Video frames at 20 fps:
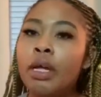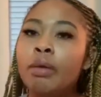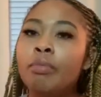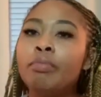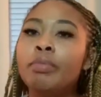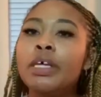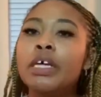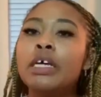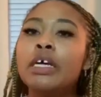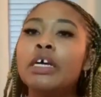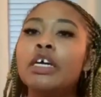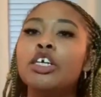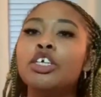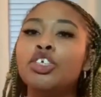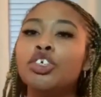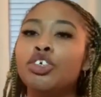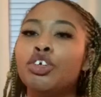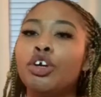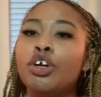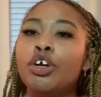
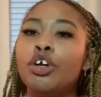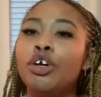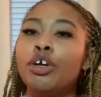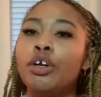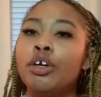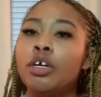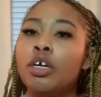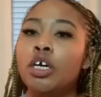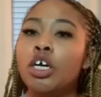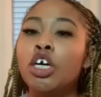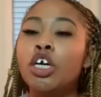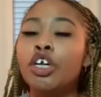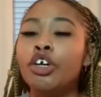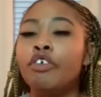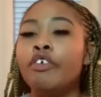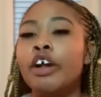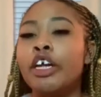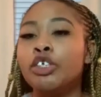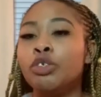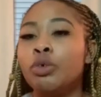because your
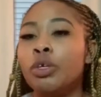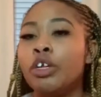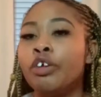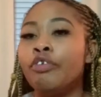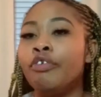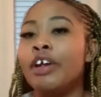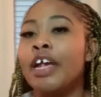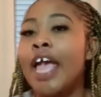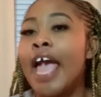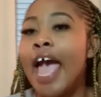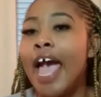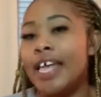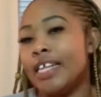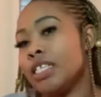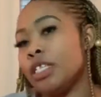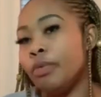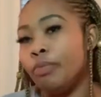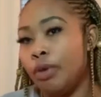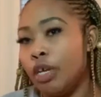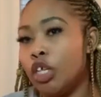undergraduate degree has
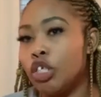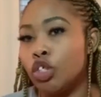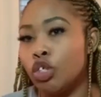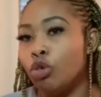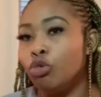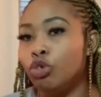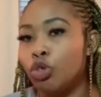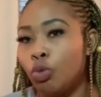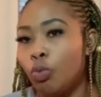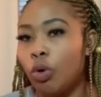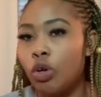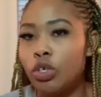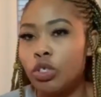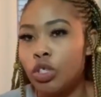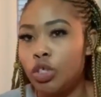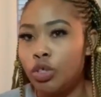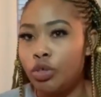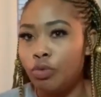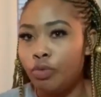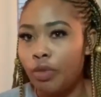to be in social work
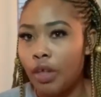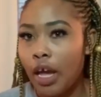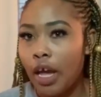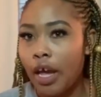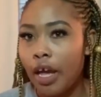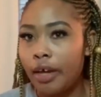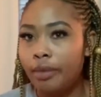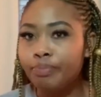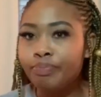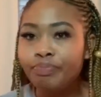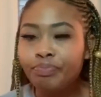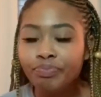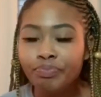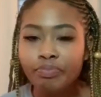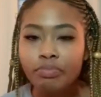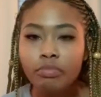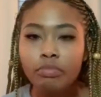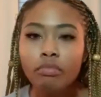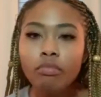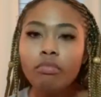to do that.
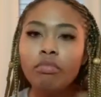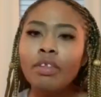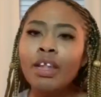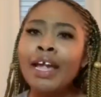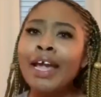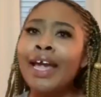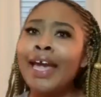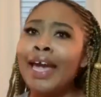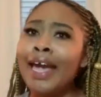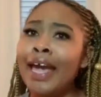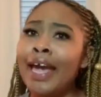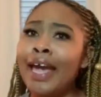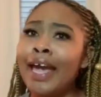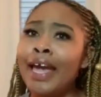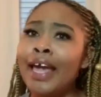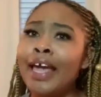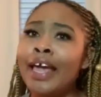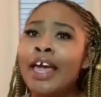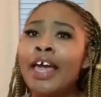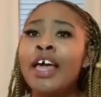And